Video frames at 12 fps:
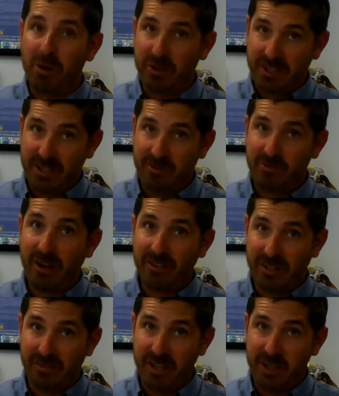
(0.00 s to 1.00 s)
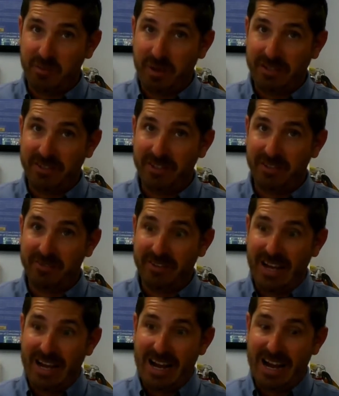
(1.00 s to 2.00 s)
is a relatively expensive
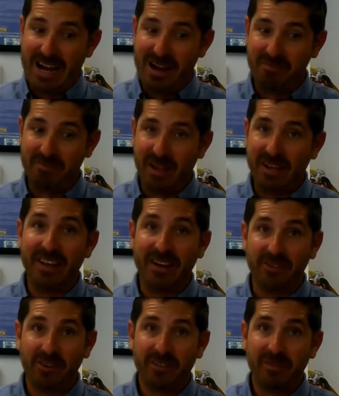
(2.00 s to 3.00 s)
endeavor.